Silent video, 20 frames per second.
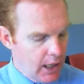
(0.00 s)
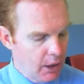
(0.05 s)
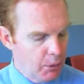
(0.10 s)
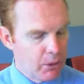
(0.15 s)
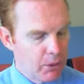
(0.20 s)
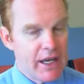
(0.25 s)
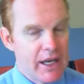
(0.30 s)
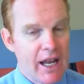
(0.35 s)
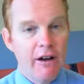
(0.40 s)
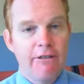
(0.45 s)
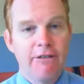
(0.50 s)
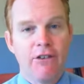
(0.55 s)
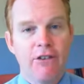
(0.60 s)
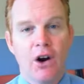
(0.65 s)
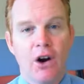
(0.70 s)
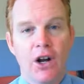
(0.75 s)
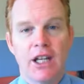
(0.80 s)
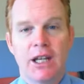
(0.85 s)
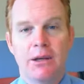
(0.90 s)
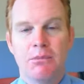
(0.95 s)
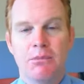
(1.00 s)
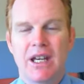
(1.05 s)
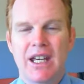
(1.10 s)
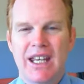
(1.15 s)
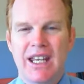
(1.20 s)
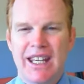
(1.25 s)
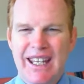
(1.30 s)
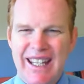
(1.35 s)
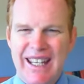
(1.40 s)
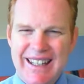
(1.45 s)
we now find him
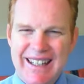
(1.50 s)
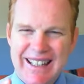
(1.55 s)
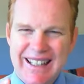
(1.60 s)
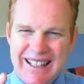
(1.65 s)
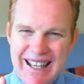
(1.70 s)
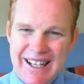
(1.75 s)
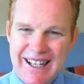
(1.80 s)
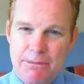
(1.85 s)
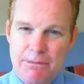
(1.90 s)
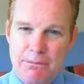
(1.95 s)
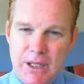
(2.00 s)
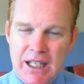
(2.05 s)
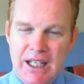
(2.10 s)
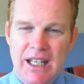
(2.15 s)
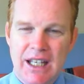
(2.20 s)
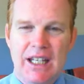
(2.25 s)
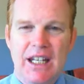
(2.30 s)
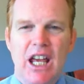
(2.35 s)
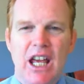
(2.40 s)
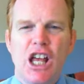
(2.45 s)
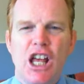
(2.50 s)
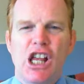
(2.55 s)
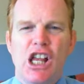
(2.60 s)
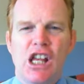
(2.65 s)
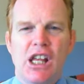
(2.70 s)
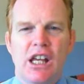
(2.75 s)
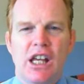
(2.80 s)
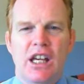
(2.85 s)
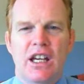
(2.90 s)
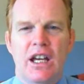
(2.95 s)
in the land of Midian
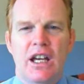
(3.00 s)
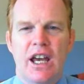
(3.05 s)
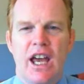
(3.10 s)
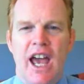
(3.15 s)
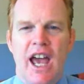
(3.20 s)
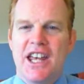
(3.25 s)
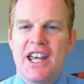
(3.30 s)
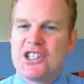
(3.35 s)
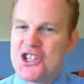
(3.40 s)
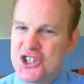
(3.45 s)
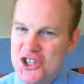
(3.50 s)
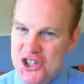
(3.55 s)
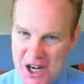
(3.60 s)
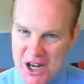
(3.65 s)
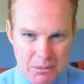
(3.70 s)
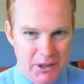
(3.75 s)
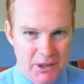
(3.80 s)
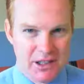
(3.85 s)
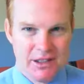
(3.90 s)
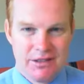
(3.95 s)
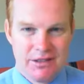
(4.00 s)
as a shepherd.